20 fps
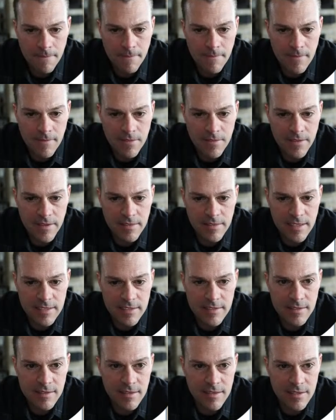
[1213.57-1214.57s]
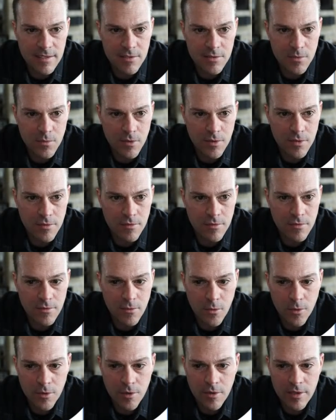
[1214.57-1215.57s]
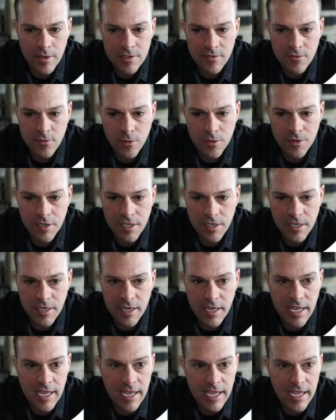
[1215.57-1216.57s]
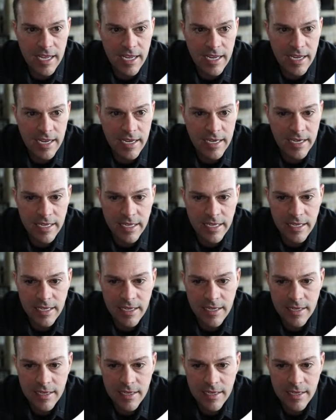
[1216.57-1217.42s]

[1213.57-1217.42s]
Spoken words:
I think that's this one. That's $14.80.